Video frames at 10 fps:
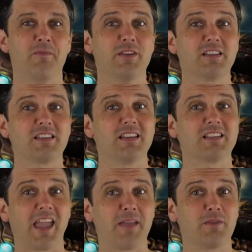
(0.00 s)
This is
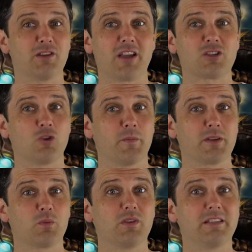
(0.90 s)
a game the
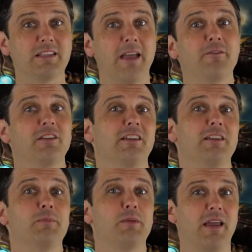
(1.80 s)
Dicestormers will
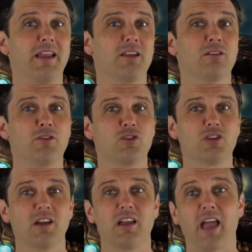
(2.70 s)
definitely be playing in the future,